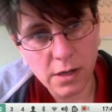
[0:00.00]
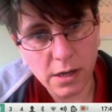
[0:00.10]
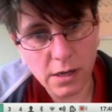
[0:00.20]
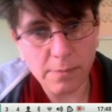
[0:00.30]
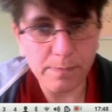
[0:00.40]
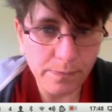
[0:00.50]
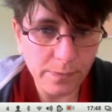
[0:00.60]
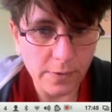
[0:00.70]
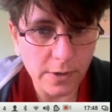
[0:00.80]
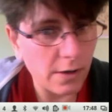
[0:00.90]
um,
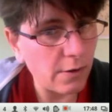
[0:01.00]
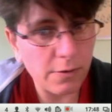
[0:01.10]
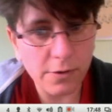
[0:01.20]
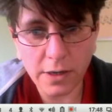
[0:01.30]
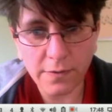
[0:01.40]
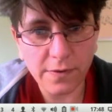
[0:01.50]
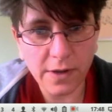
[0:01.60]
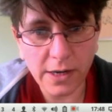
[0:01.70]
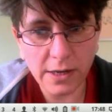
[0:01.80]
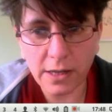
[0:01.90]
no need for
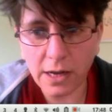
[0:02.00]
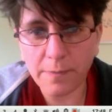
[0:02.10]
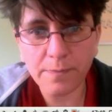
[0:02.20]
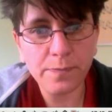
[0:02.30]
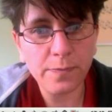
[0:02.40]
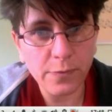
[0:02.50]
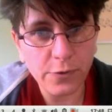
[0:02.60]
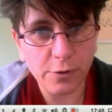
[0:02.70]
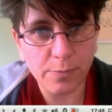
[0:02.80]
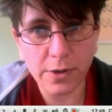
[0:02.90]
any of that
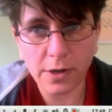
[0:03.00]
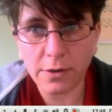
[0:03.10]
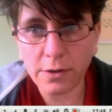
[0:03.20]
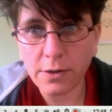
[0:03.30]
job done